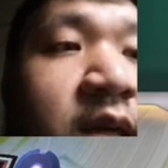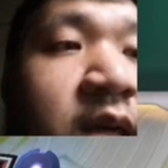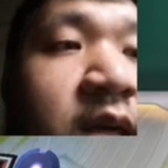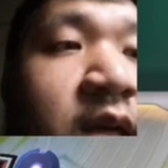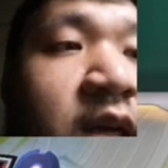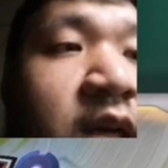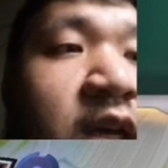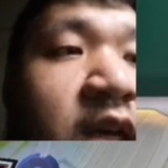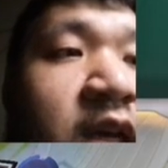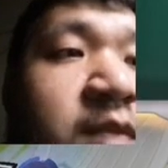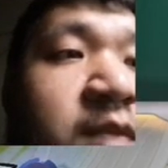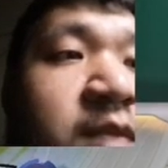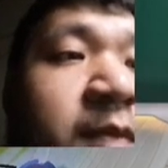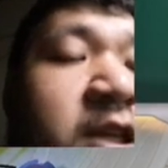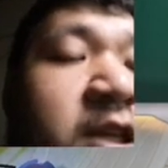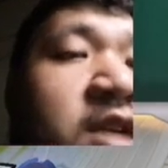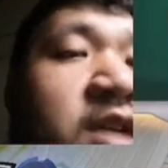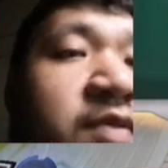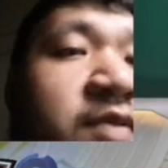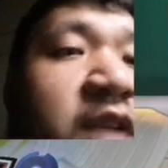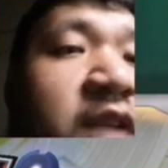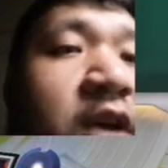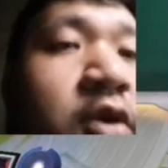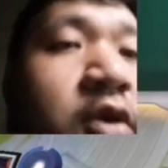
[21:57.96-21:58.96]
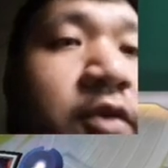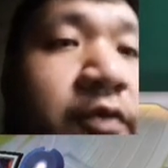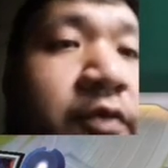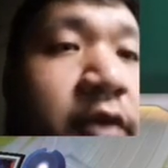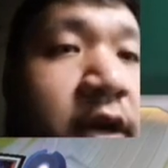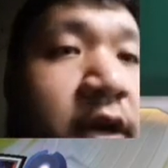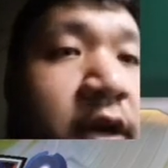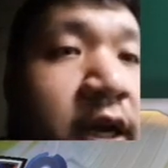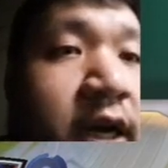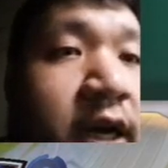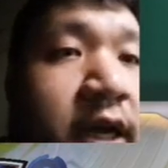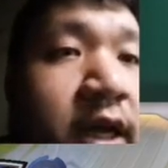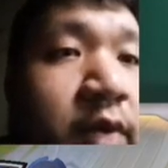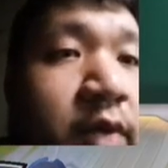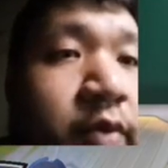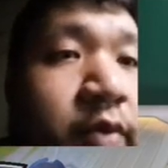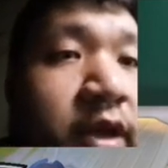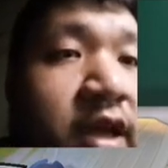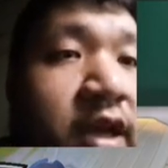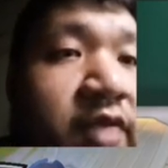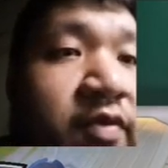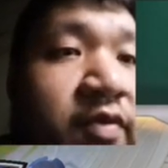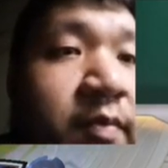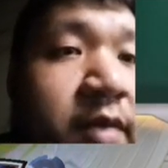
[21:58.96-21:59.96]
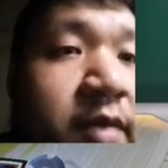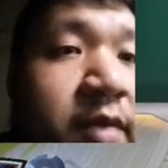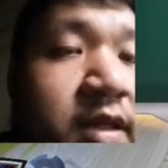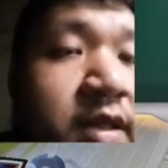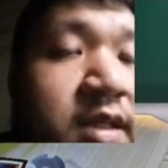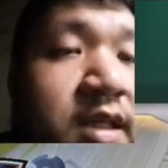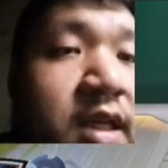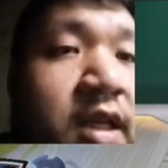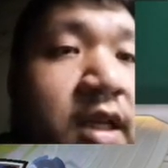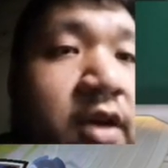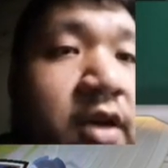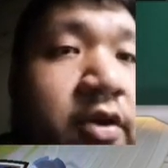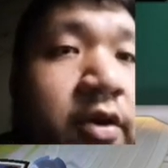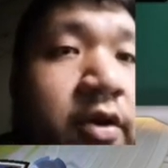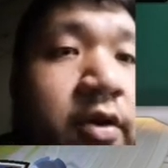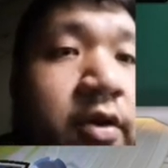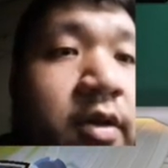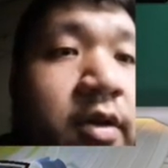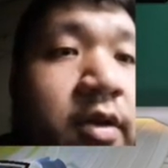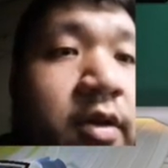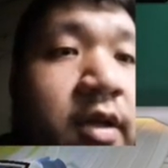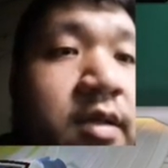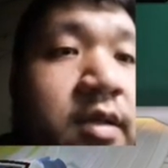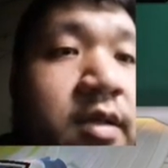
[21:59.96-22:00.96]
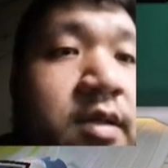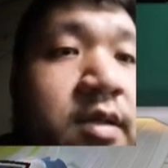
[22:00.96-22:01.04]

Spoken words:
especially if we go for Kaya, we give up Concealing Curtains.